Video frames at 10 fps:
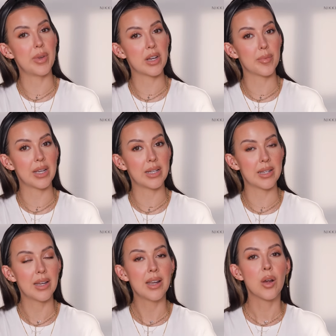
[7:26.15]
makeup
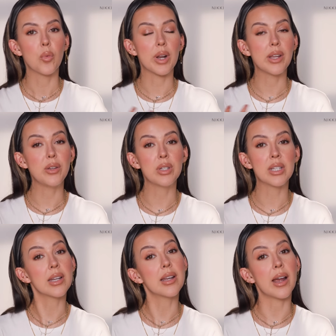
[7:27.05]
kit, what I use
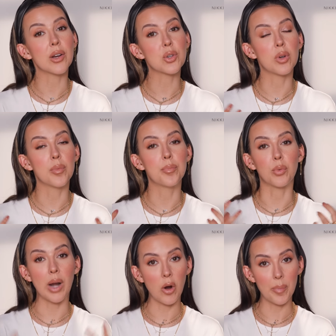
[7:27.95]
is an actual
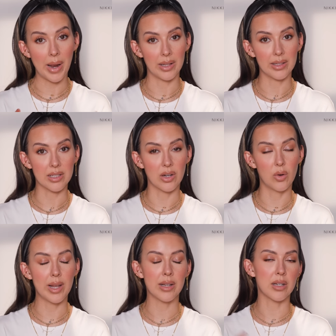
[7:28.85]
brow palette.
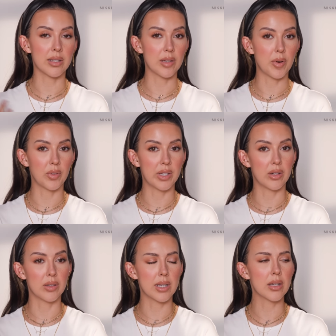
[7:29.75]
So Anastasia Beverly
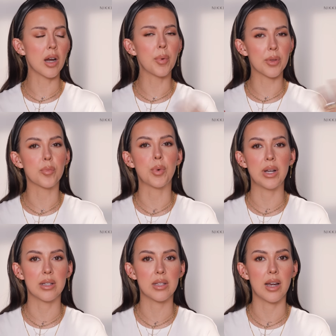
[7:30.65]
Hills and a couple other
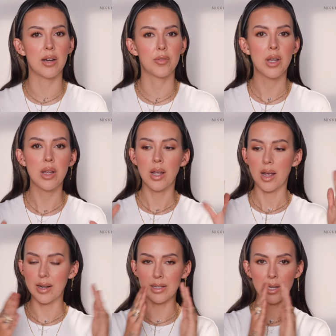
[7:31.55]
brands have
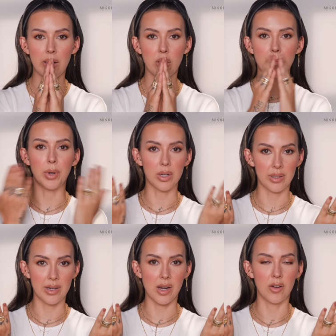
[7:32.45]
an entire
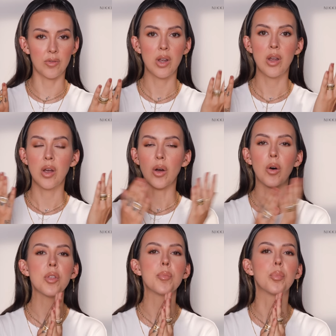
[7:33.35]
booklet of
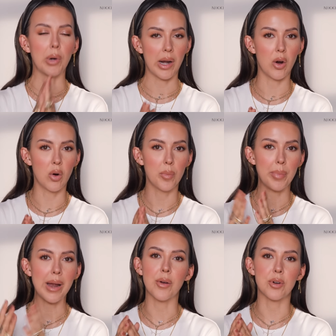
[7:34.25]
all the brow
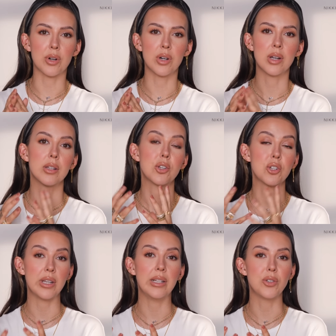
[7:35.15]
powder
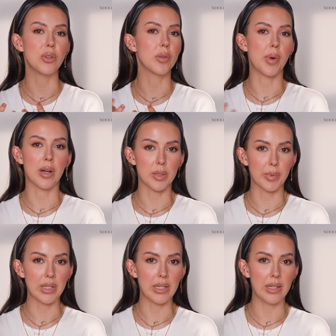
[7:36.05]
shades you could
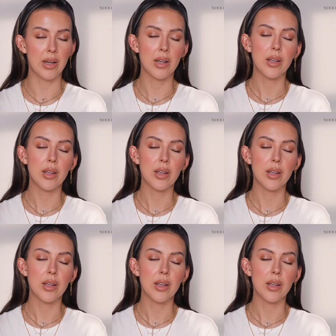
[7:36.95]
possibly need.